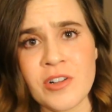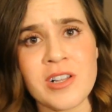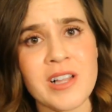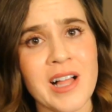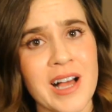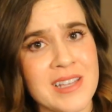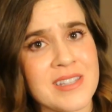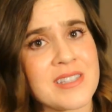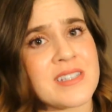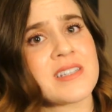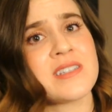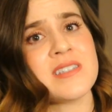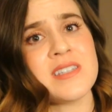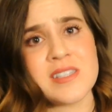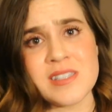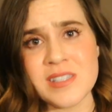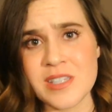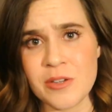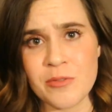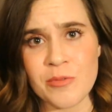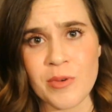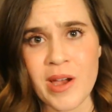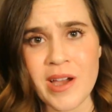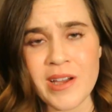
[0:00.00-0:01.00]
classic
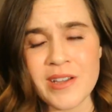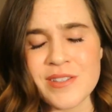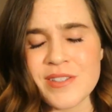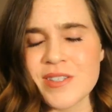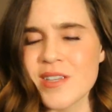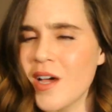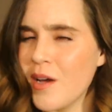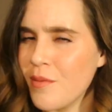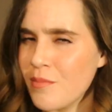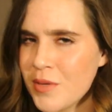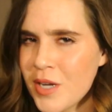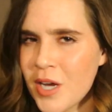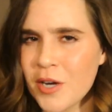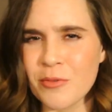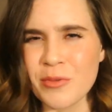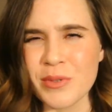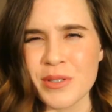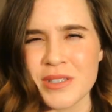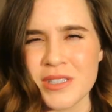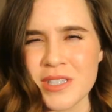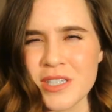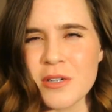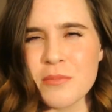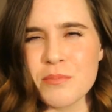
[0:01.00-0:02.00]
Disney rides, I'm not
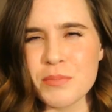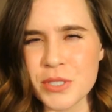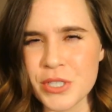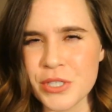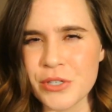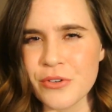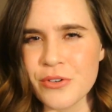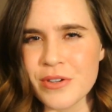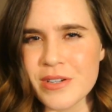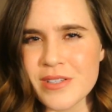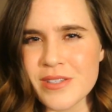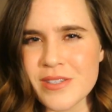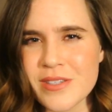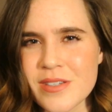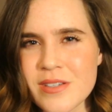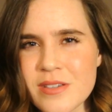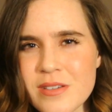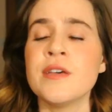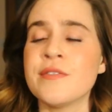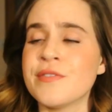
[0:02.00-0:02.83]
really a purist.